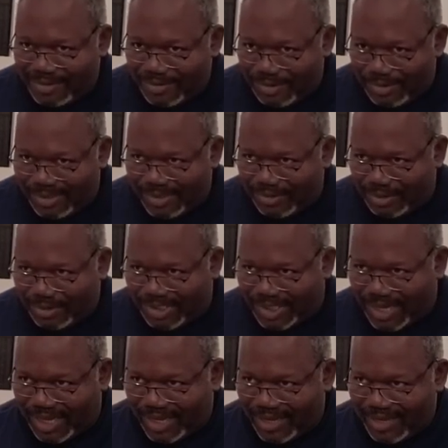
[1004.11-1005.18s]

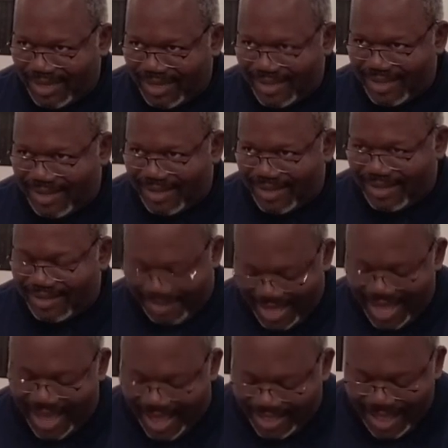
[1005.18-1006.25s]
Drusilla?
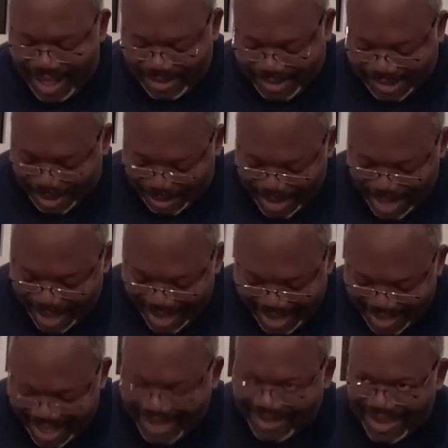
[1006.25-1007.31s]
Yeah, I thought so.
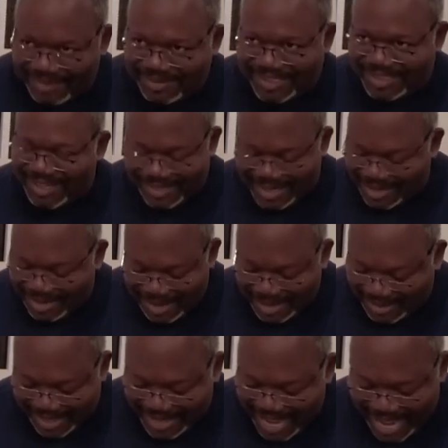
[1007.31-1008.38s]
I just
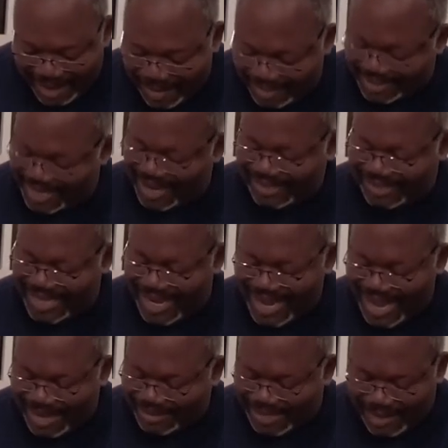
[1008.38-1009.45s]
looked the name off. That
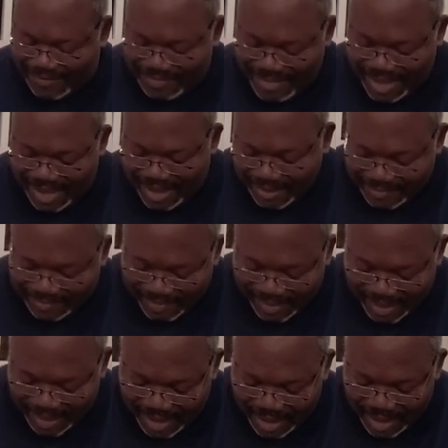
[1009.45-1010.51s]
name sounds familiar.
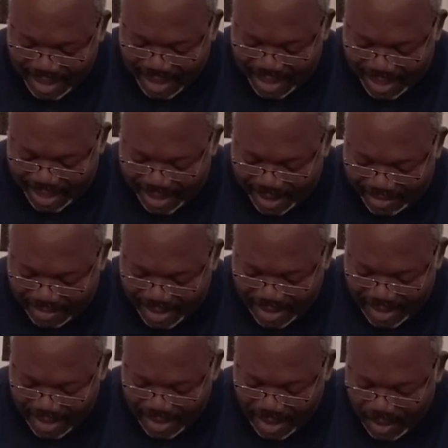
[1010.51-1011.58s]

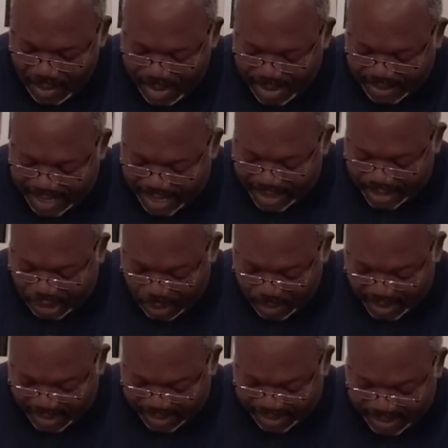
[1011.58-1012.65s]
Who was
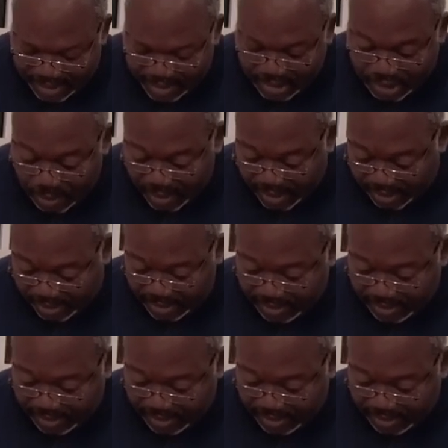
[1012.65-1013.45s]
Jewish.